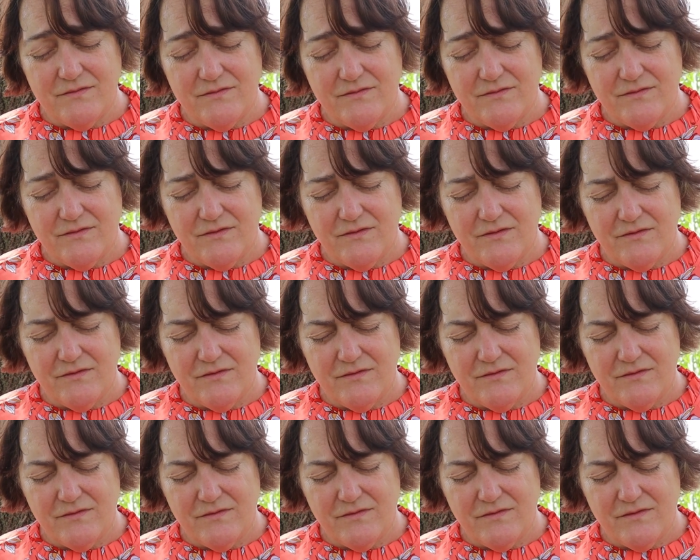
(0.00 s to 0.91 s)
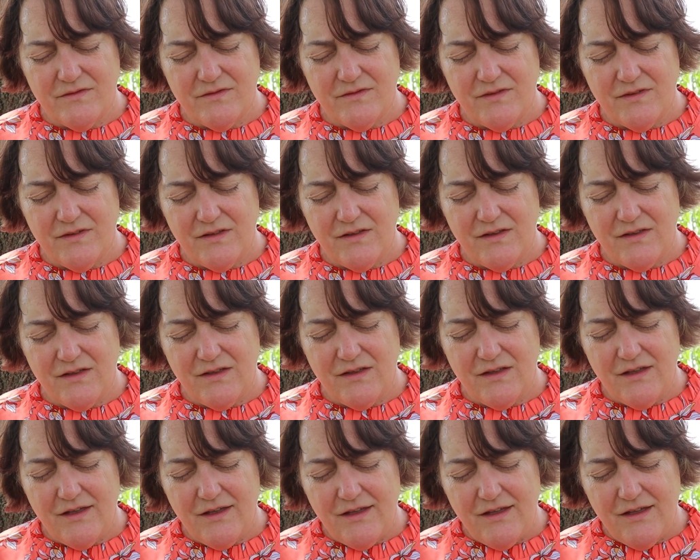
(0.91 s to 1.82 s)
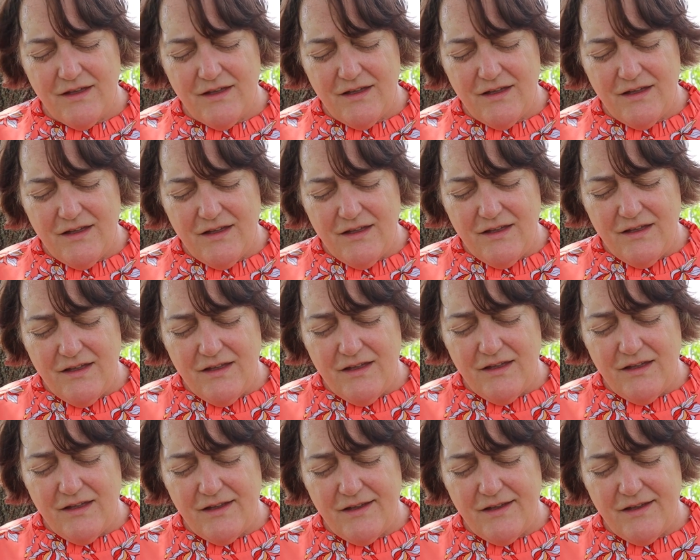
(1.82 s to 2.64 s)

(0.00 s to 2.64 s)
[no speech]